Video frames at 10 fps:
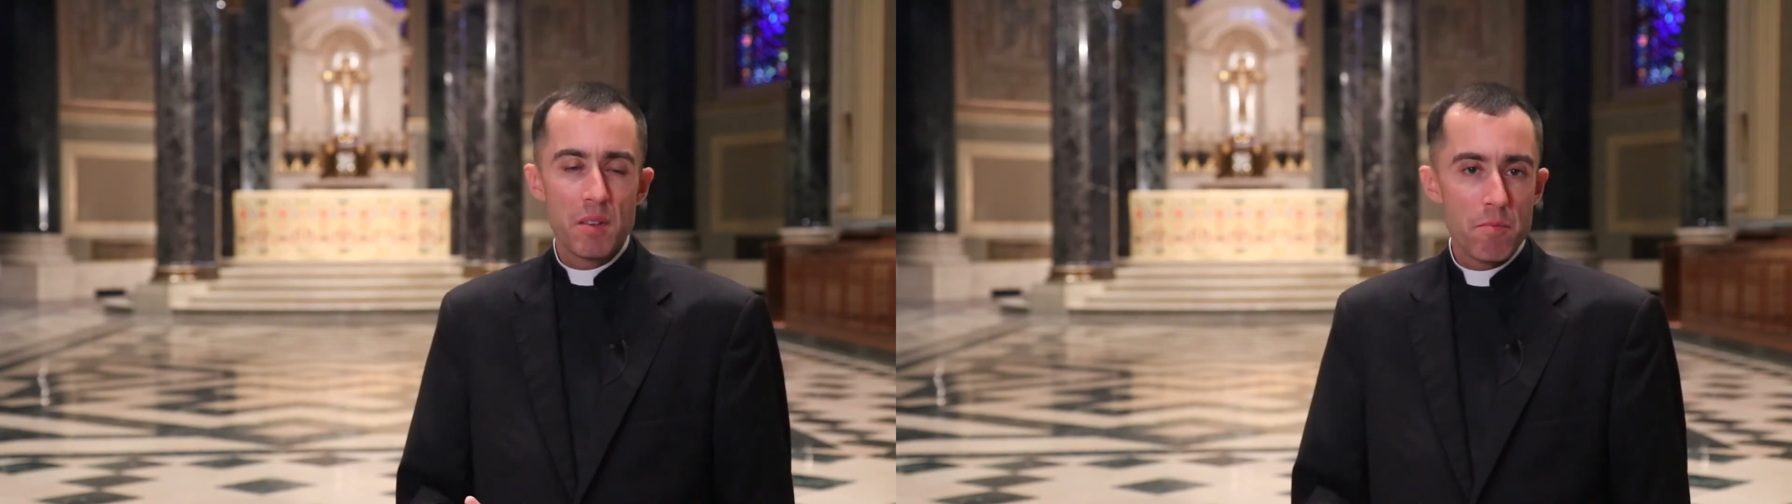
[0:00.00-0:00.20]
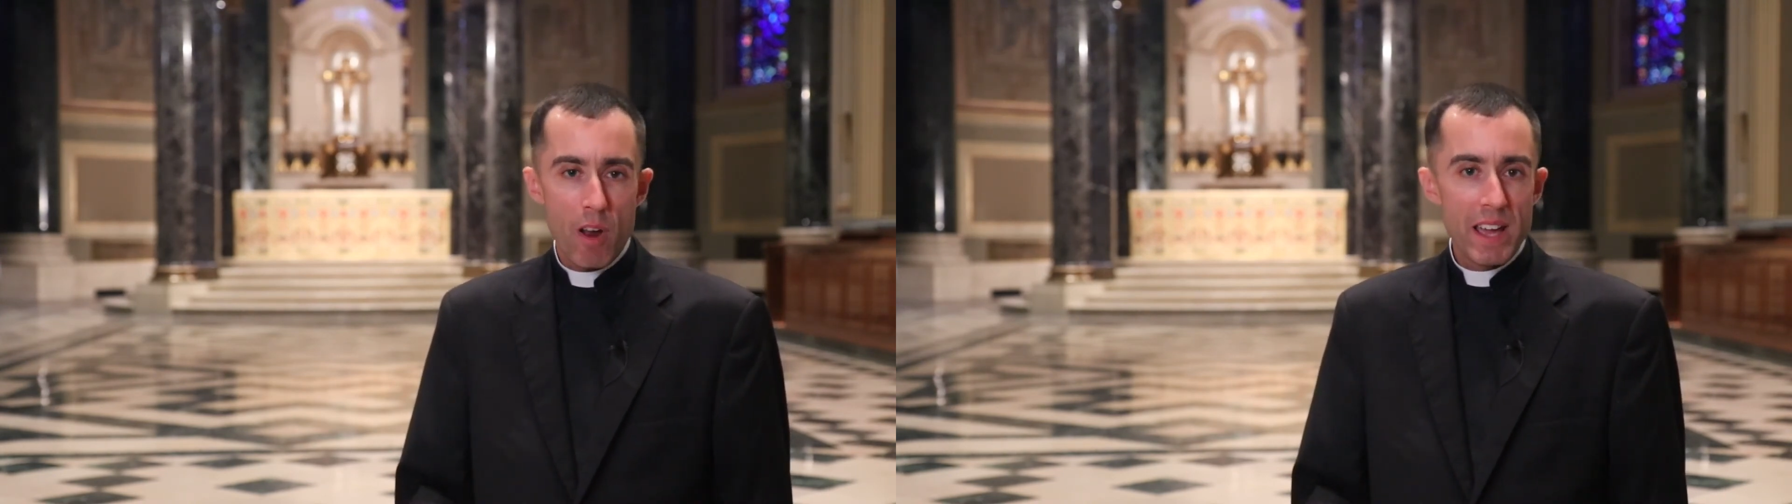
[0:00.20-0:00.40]

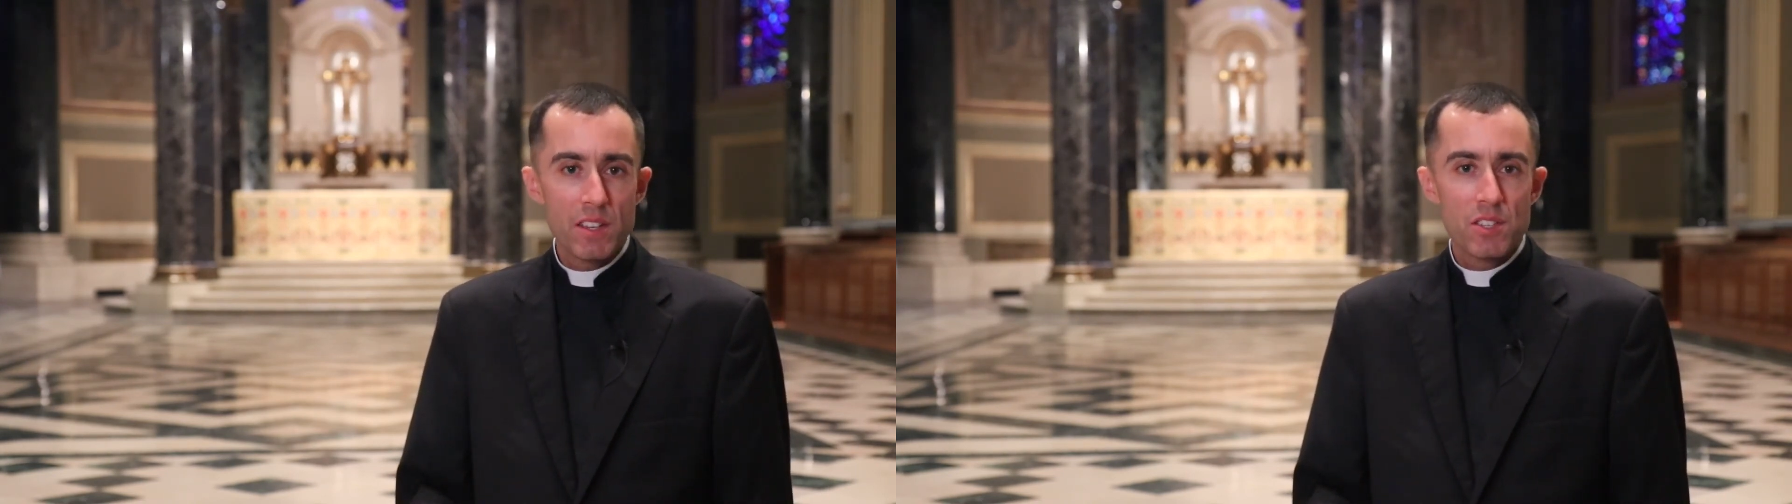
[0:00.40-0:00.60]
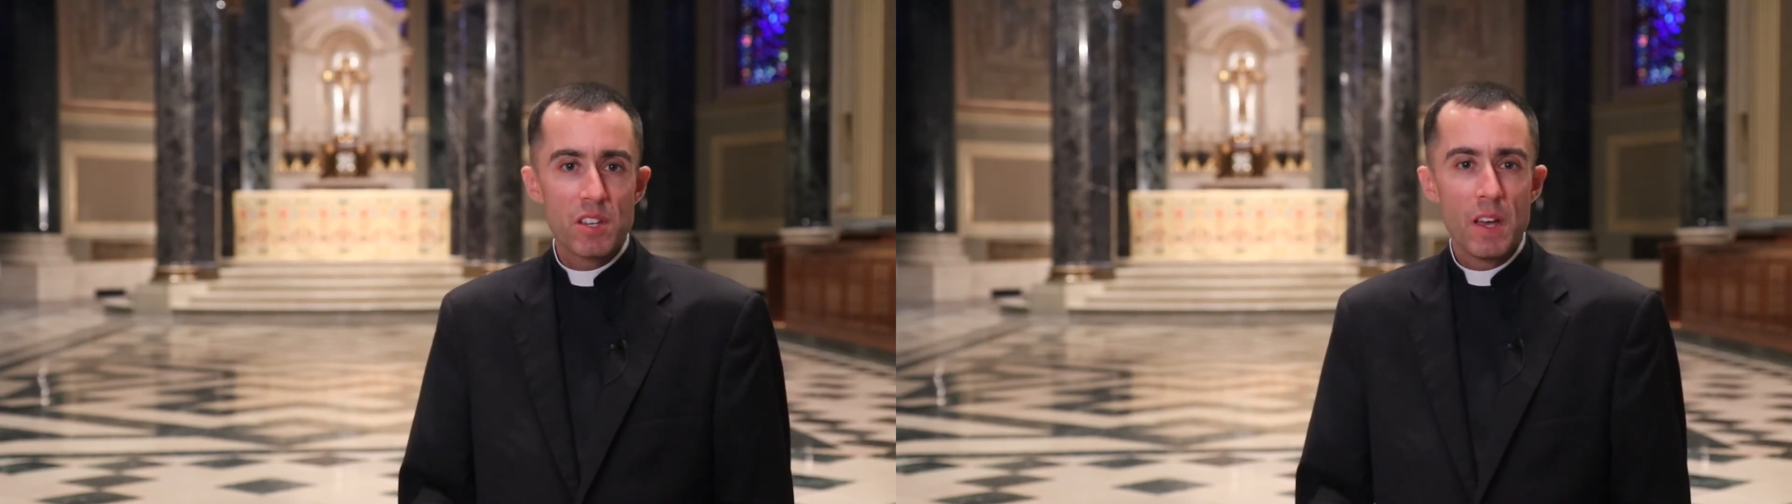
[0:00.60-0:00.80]

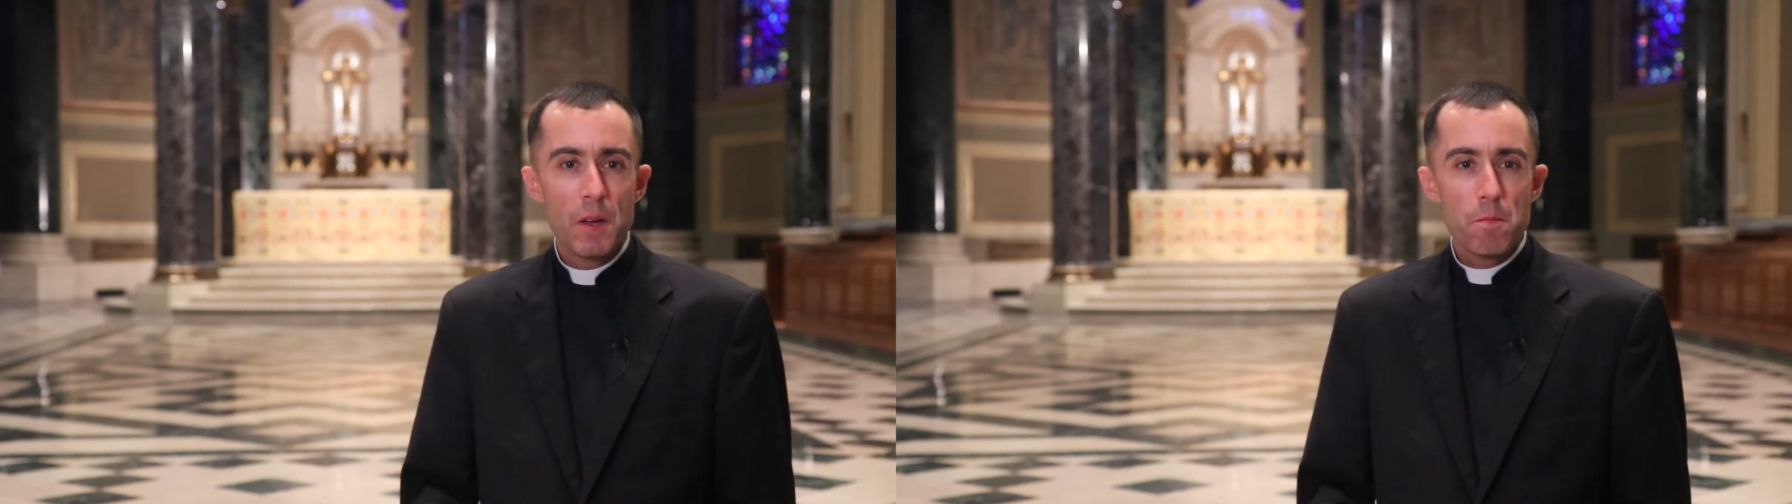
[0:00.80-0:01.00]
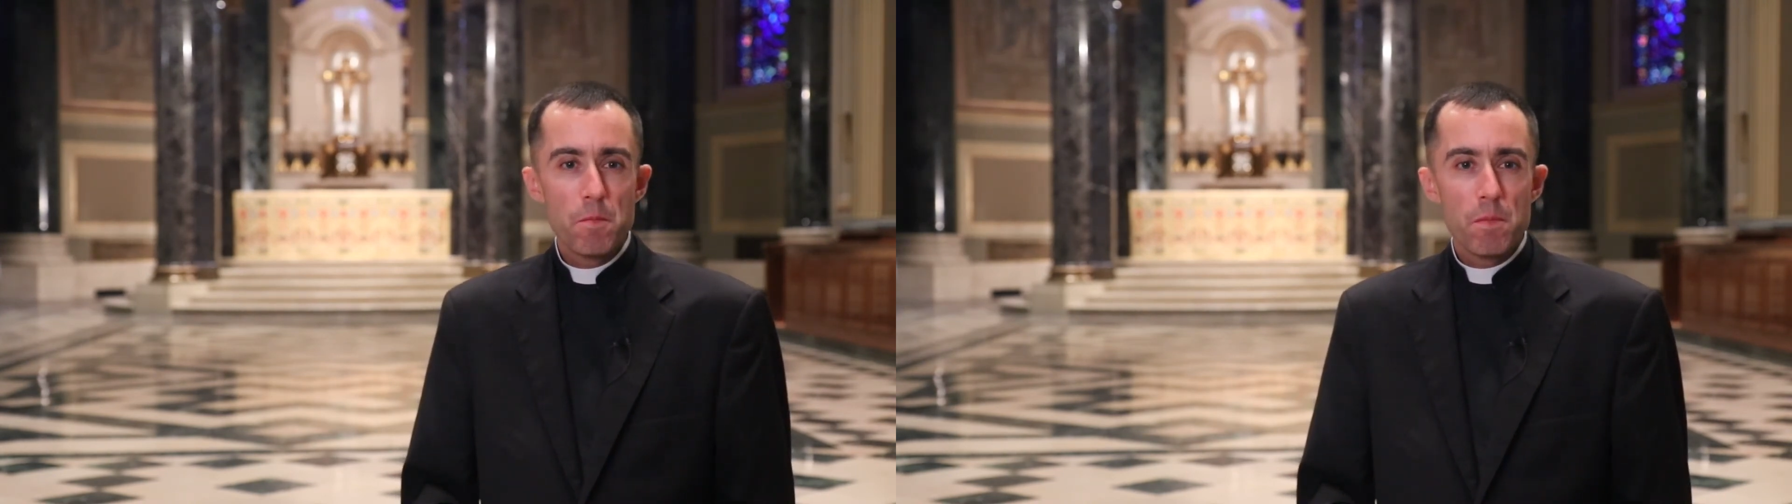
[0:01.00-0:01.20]
embrace,
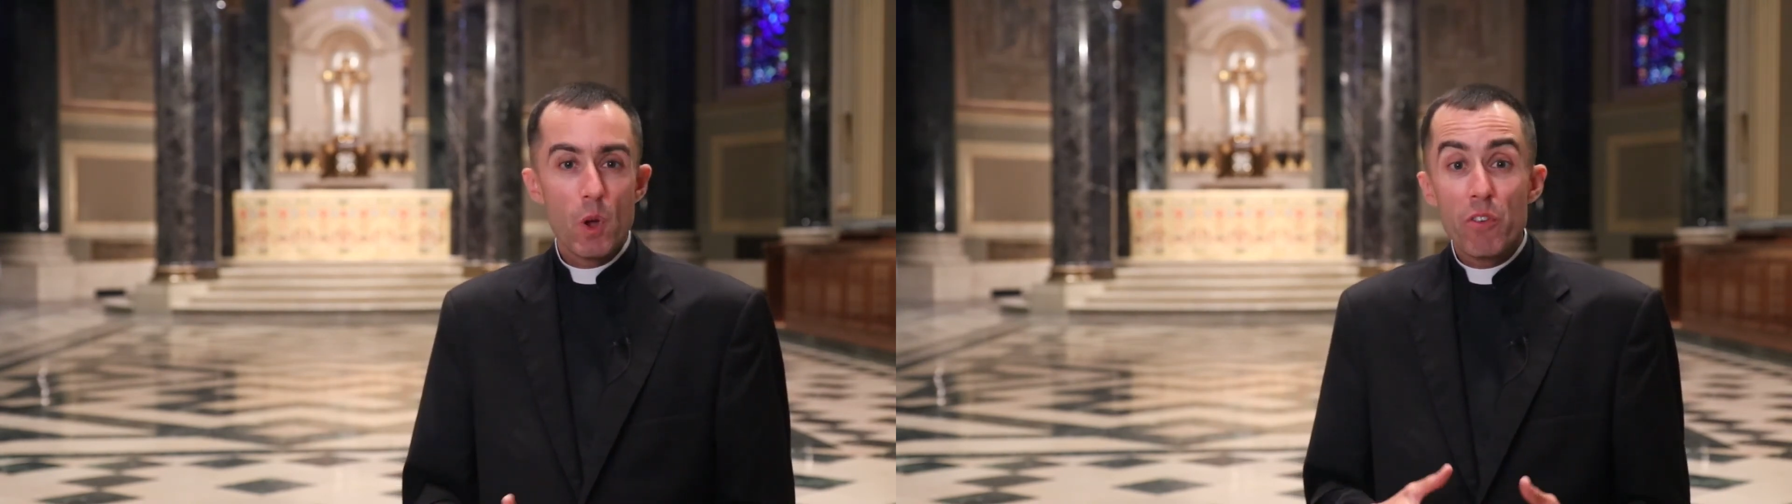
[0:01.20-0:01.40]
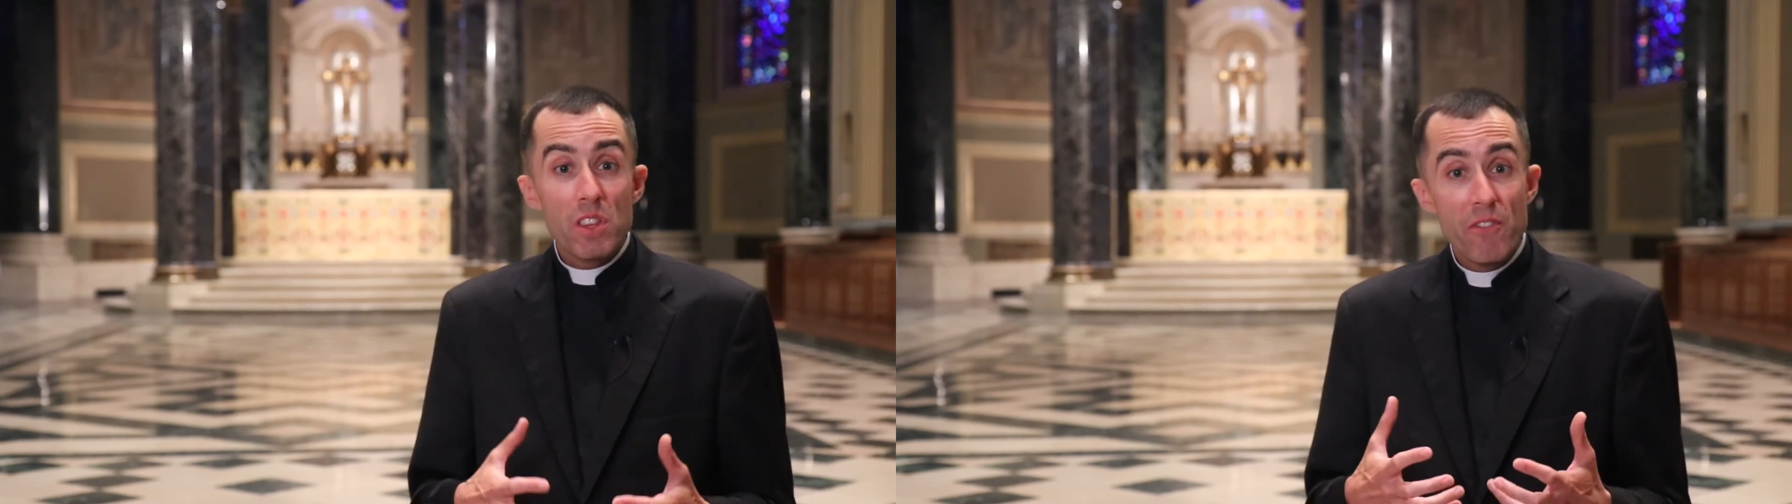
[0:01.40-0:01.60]
or for the